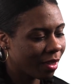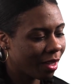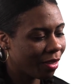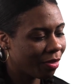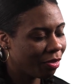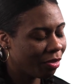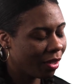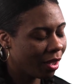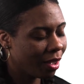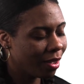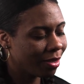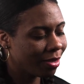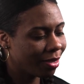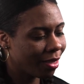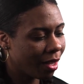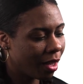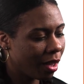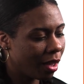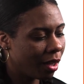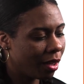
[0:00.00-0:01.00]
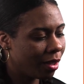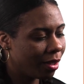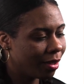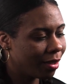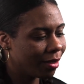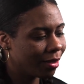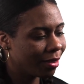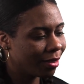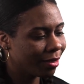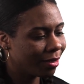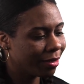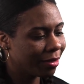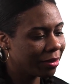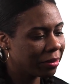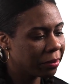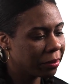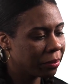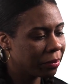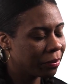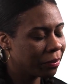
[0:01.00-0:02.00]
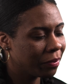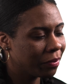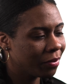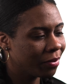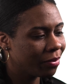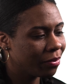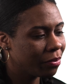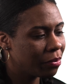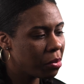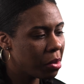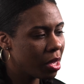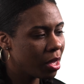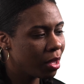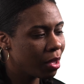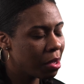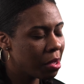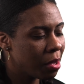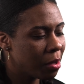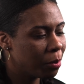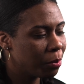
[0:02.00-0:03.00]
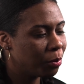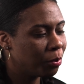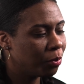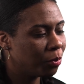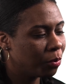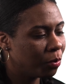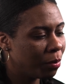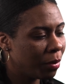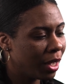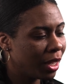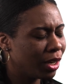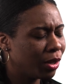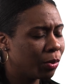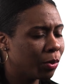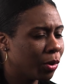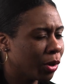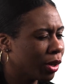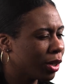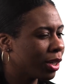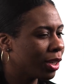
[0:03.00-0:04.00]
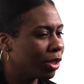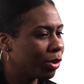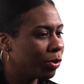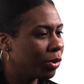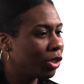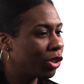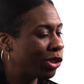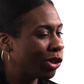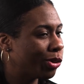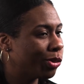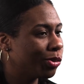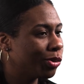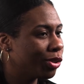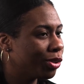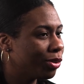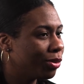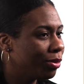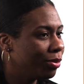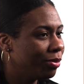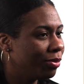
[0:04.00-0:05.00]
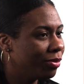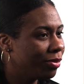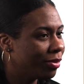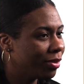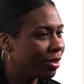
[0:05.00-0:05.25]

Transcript: I think that me and him made it work because we chose to.